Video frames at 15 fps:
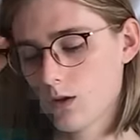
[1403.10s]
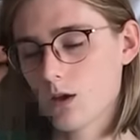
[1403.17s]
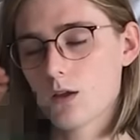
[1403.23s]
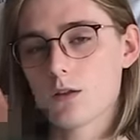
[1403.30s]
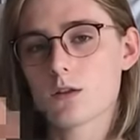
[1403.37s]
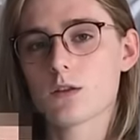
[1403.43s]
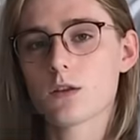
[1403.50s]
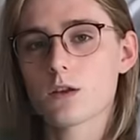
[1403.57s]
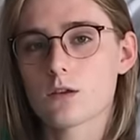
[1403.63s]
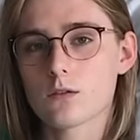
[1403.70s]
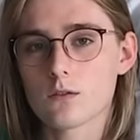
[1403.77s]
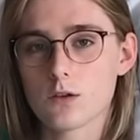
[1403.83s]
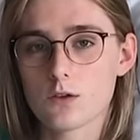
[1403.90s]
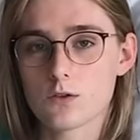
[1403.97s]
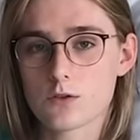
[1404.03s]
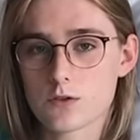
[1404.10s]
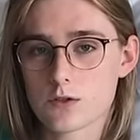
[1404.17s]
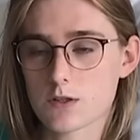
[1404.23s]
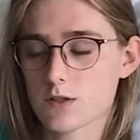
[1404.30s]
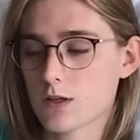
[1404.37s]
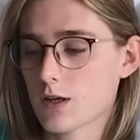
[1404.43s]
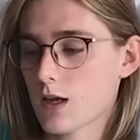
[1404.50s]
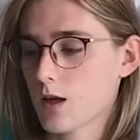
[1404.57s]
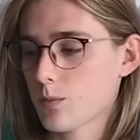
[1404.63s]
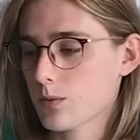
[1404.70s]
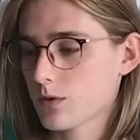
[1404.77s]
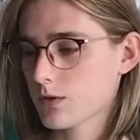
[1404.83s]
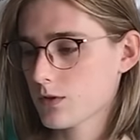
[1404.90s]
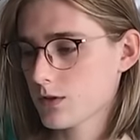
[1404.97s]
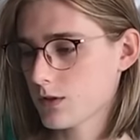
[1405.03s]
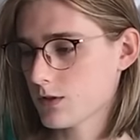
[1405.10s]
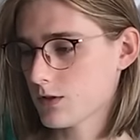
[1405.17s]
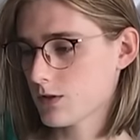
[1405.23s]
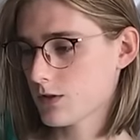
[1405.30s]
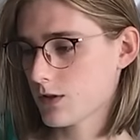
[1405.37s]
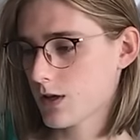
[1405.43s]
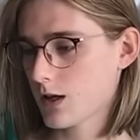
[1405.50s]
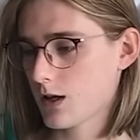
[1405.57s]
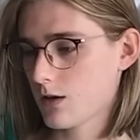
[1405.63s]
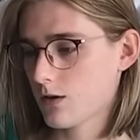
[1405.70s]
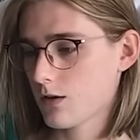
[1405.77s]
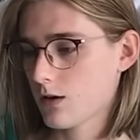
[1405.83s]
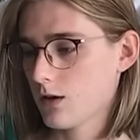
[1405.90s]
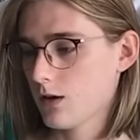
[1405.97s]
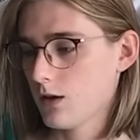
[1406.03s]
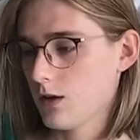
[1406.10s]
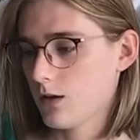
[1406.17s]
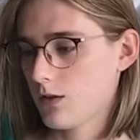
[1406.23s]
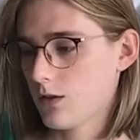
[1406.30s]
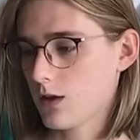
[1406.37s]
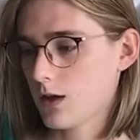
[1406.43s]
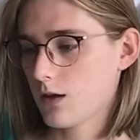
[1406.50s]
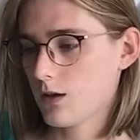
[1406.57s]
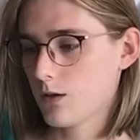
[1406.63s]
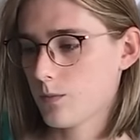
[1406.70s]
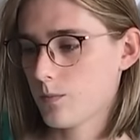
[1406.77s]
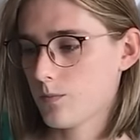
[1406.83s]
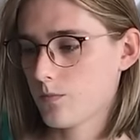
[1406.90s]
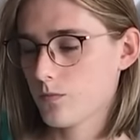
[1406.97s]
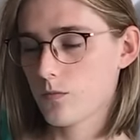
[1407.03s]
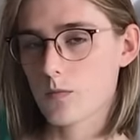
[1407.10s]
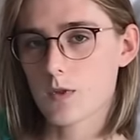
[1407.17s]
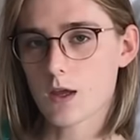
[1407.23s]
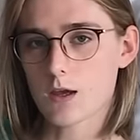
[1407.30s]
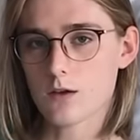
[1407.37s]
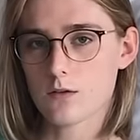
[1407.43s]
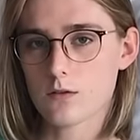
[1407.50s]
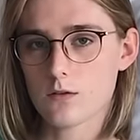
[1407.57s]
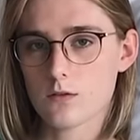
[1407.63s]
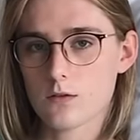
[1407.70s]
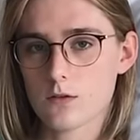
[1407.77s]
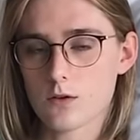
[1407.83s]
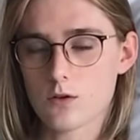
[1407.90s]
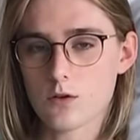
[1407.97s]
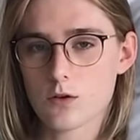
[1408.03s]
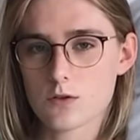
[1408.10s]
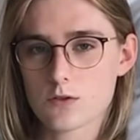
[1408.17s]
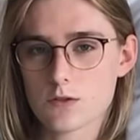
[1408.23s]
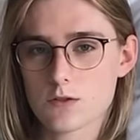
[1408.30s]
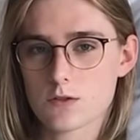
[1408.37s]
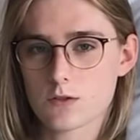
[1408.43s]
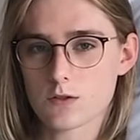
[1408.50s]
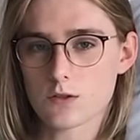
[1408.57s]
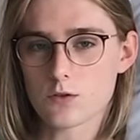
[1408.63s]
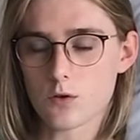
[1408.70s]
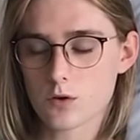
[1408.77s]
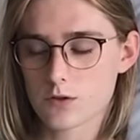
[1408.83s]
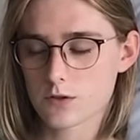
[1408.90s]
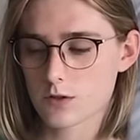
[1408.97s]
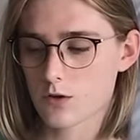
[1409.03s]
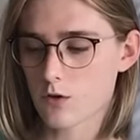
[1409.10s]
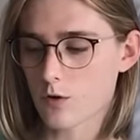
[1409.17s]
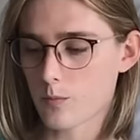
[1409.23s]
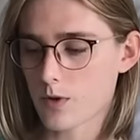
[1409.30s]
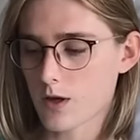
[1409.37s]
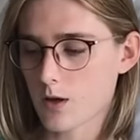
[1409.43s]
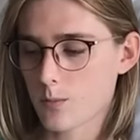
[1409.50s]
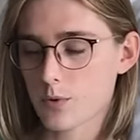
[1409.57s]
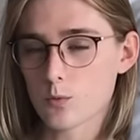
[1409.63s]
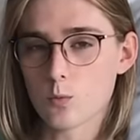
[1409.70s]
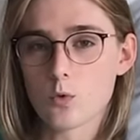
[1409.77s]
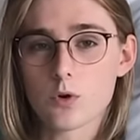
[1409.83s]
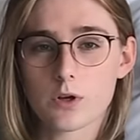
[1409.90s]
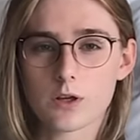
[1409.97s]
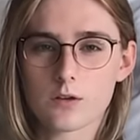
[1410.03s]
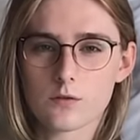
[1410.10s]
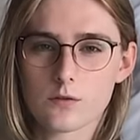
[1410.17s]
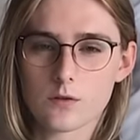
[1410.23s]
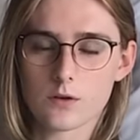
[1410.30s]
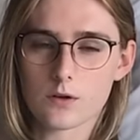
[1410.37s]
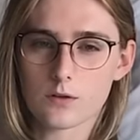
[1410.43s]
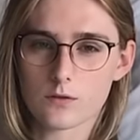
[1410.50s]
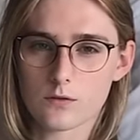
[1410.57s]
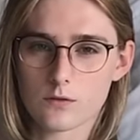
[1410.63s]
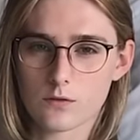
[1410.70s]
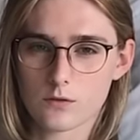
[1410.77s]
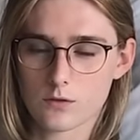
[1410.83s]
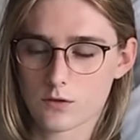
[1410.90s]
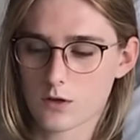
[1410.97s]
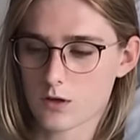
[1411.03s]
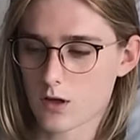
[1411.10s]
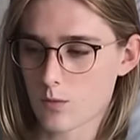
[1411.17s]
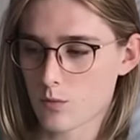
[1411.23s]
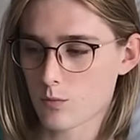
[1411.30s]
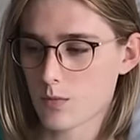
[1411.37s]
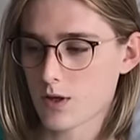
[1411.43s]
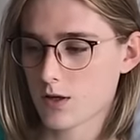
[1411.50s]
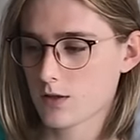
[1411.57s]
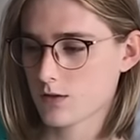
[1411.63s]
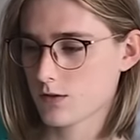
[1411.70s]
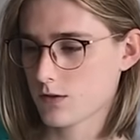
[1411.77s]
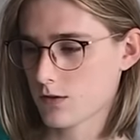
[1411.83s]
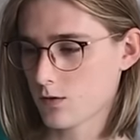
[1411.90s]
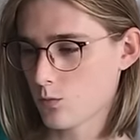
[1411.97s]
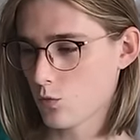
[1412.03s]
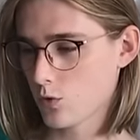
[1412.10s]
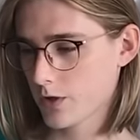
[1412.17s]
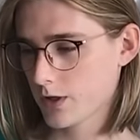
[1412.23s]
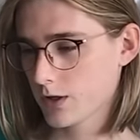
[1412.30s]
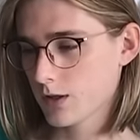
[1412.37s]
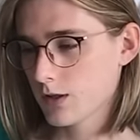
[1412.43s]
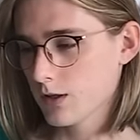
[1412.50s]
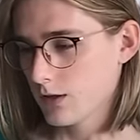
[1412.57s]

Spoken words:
Other thing interesting that happened is that the nurses and the doctor got me up and walking for a couple minutes in the morning,